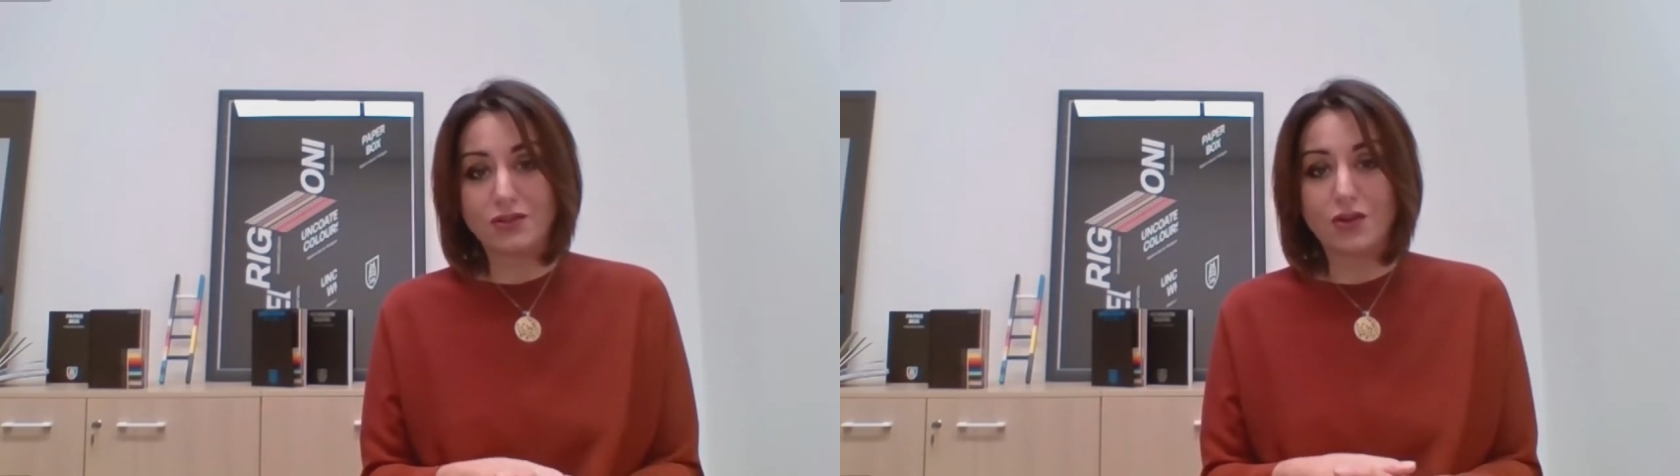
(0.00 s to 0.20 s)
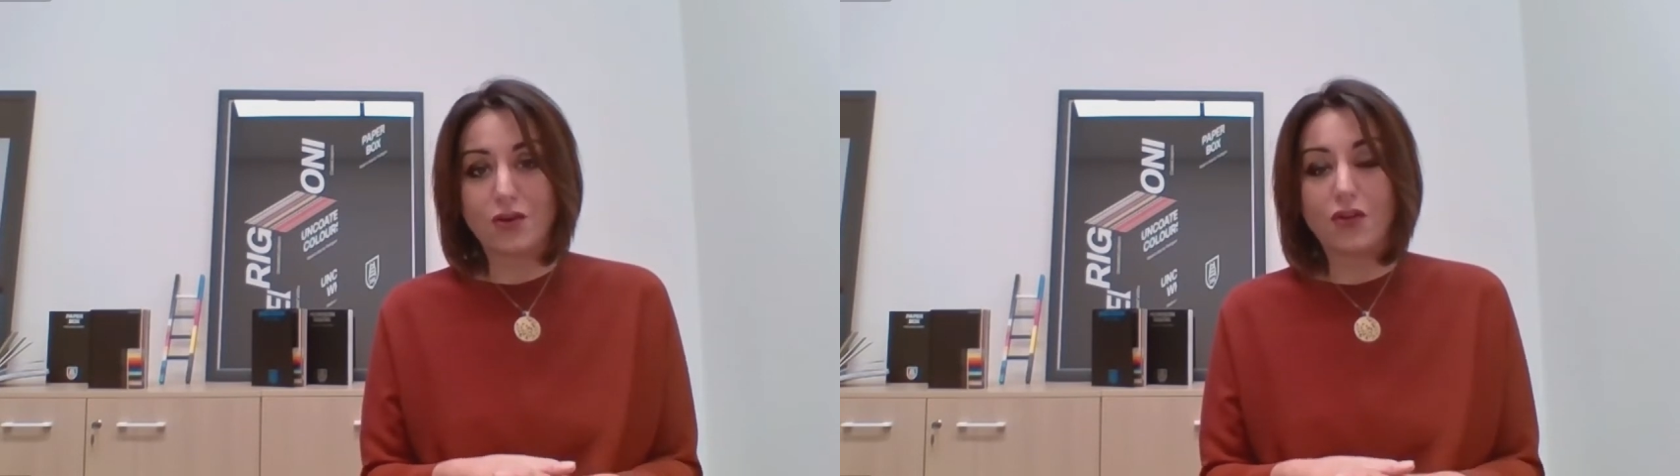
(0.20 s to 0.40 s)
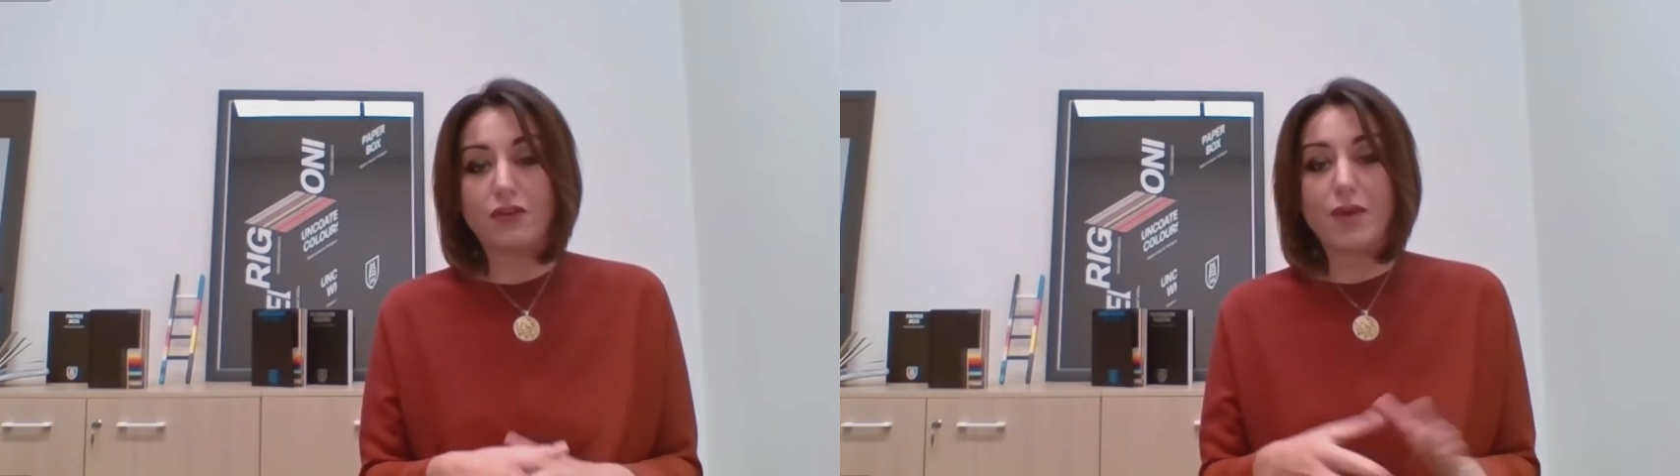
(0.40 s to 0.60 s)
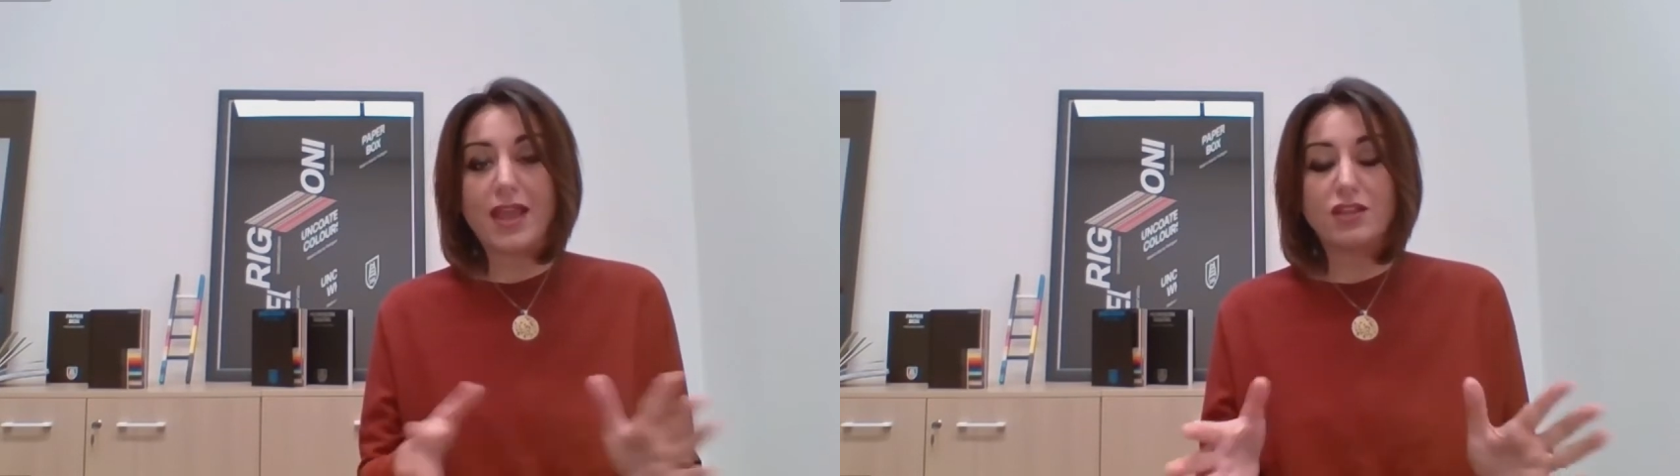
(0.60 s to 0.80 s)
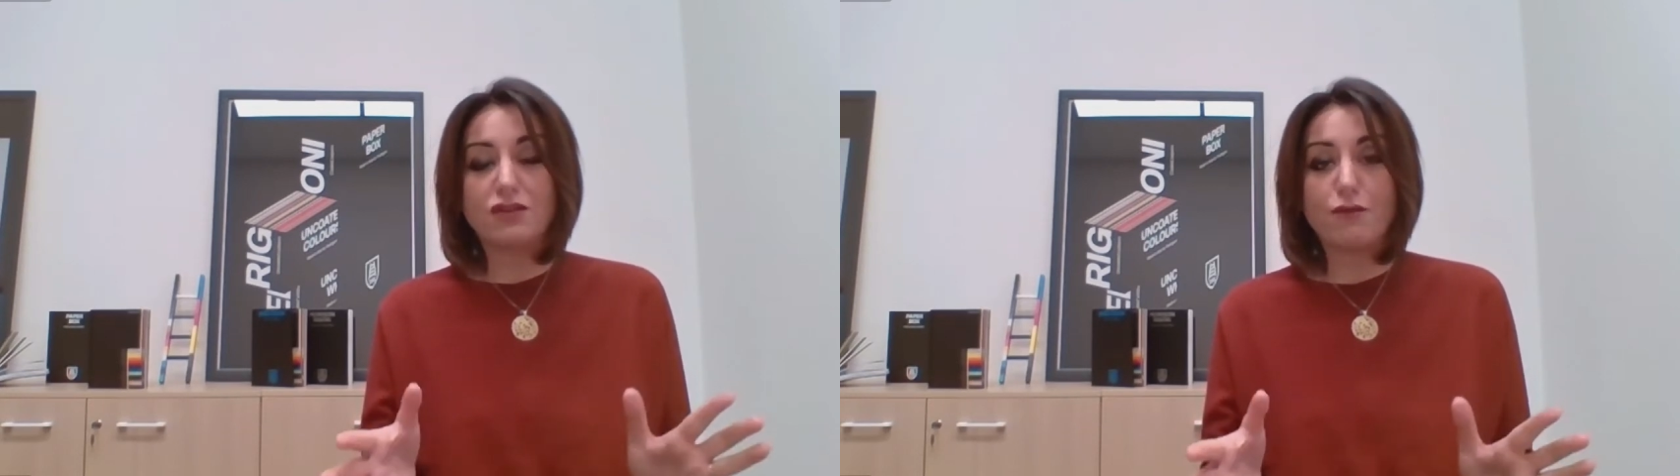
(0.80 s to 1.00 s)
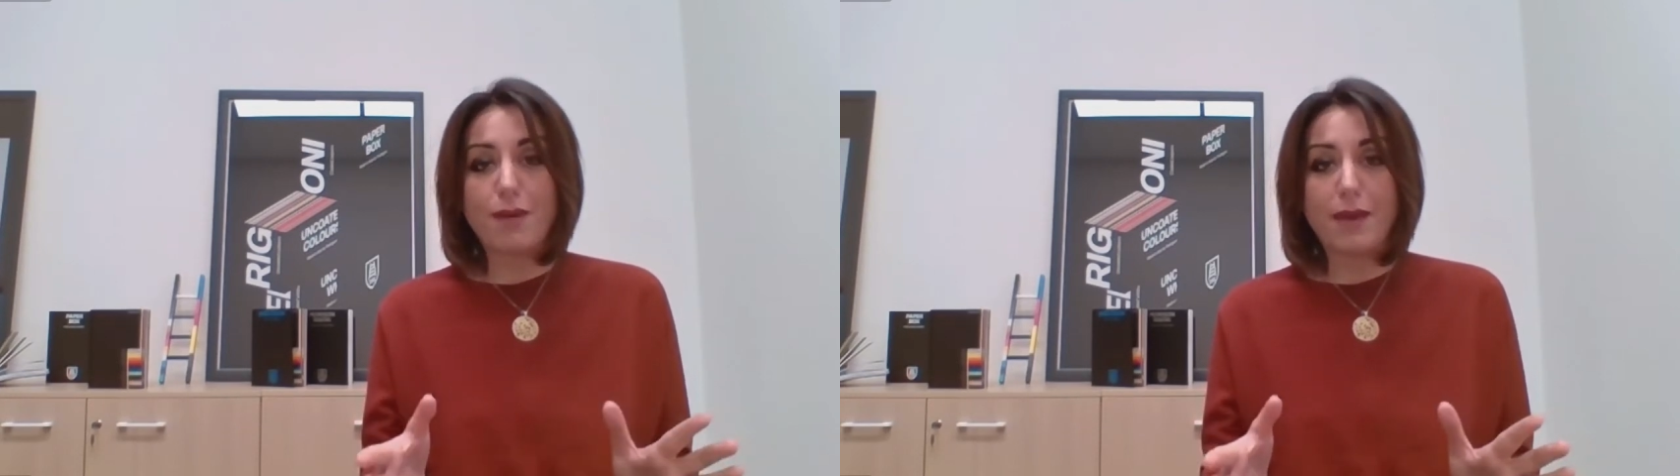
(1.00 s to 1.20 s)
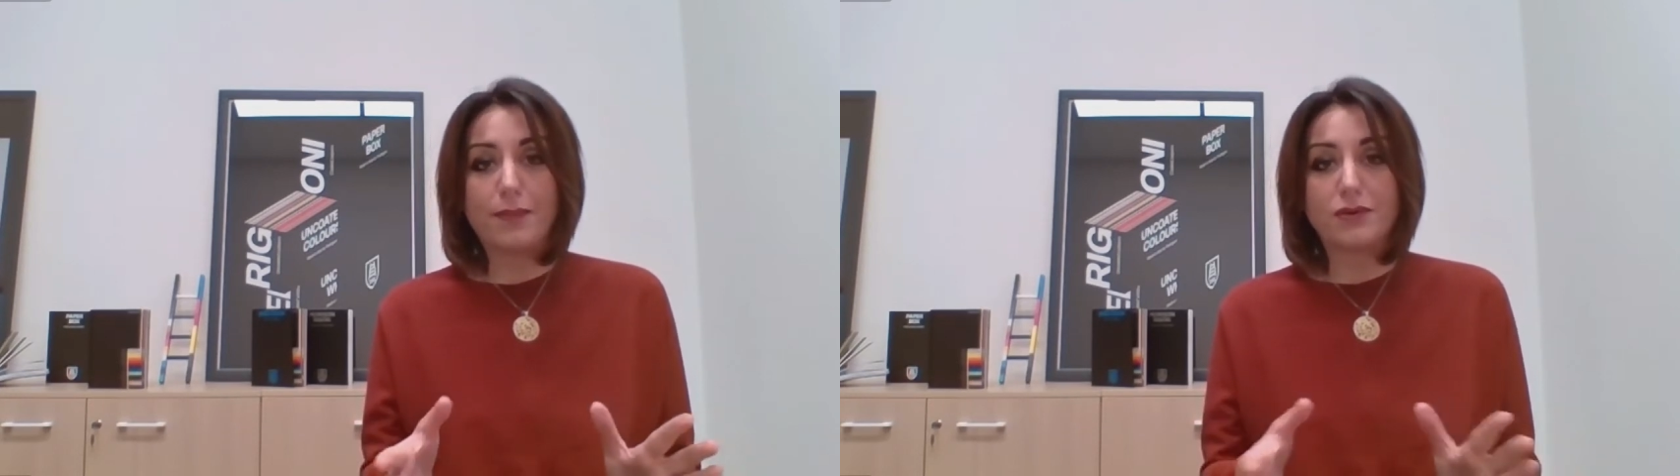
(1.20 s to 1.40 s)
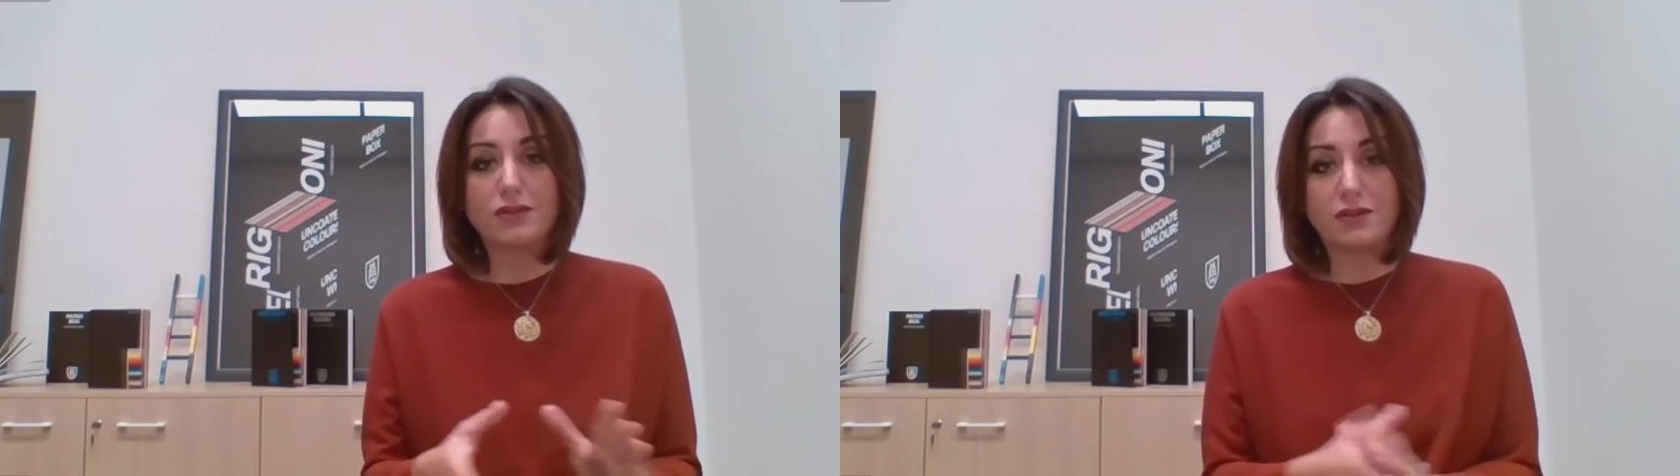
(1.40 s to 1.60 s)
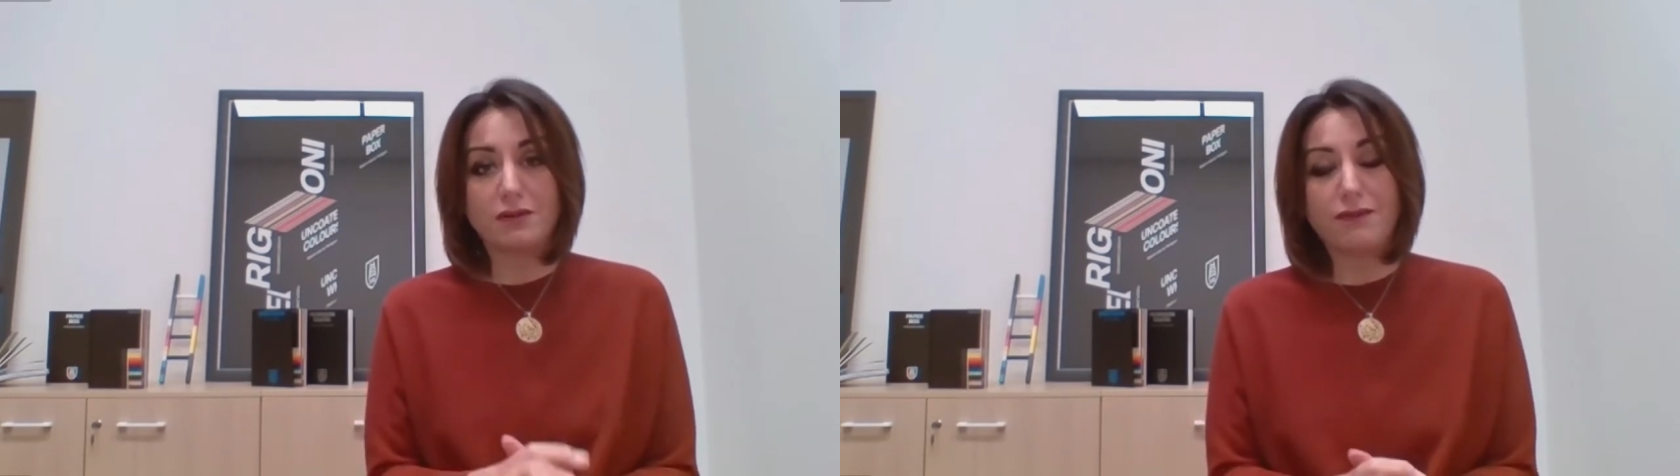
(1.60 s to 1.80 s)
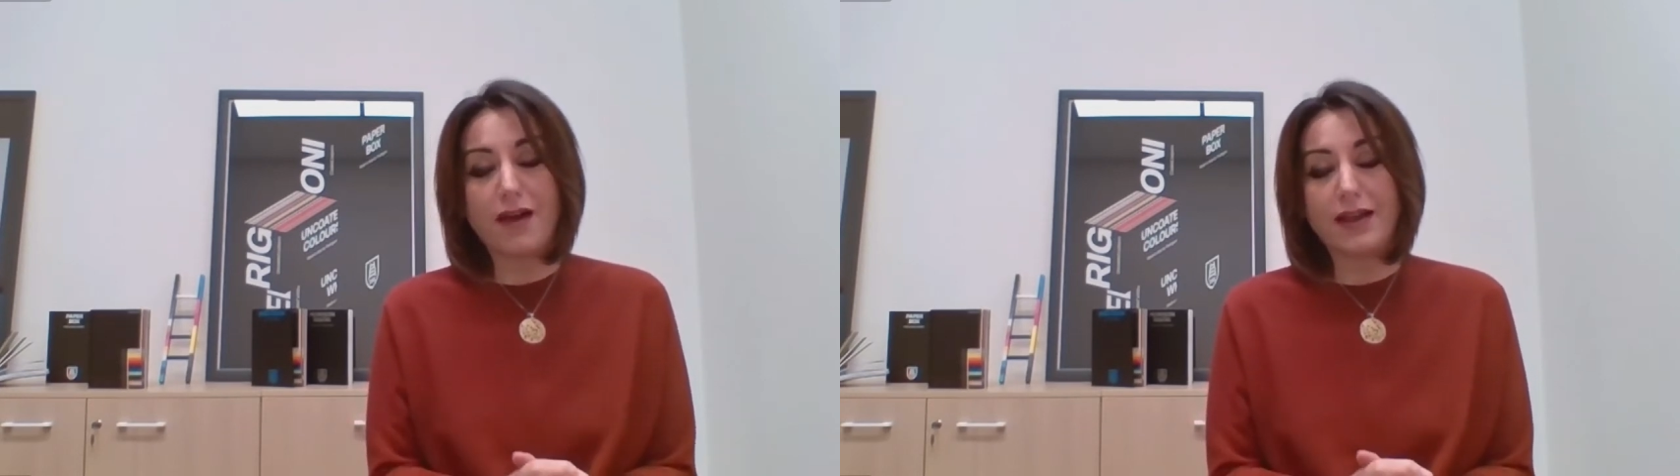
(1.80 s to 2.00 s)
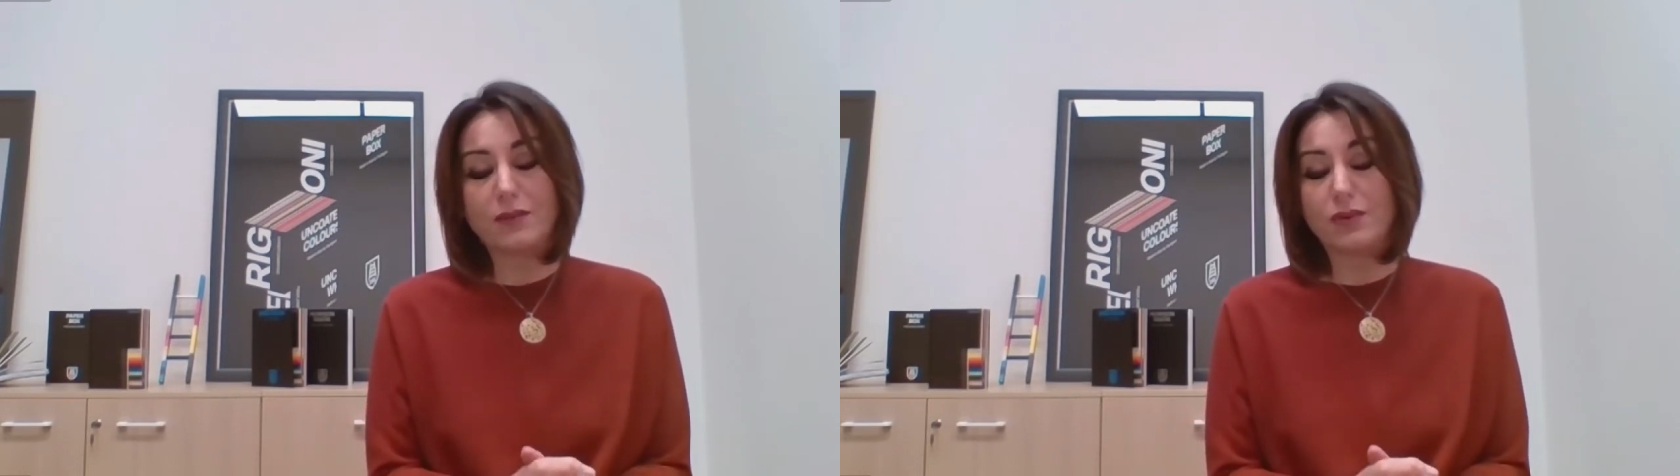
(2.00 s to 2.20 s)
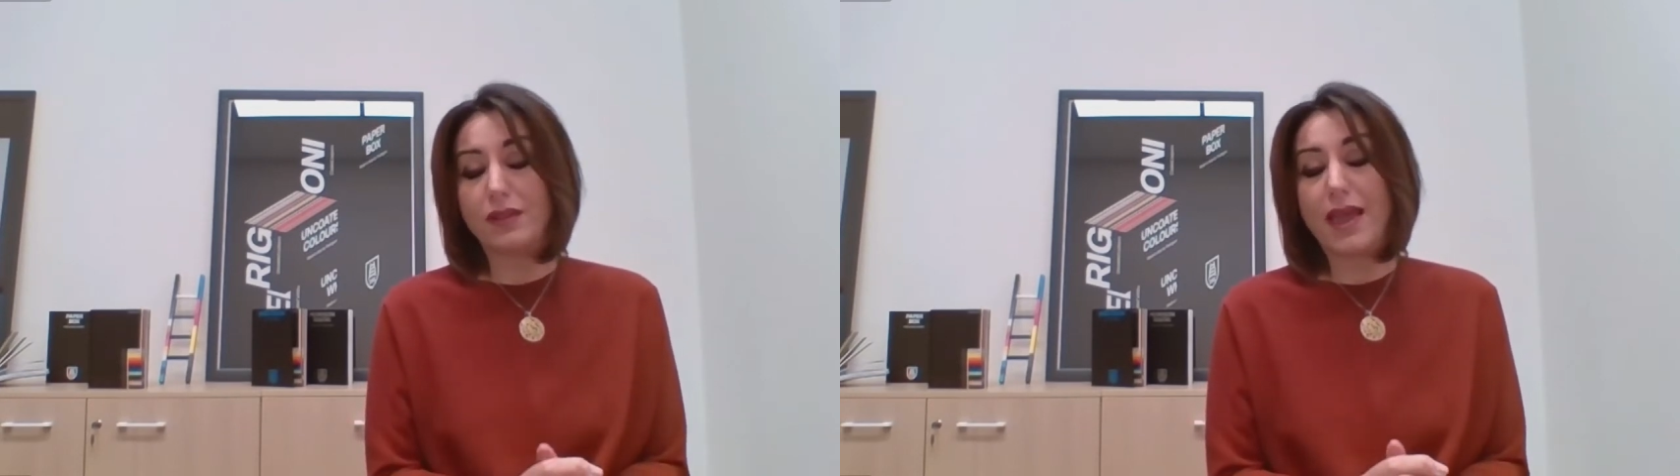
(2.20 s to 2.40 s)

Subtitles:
So the range of paper certified with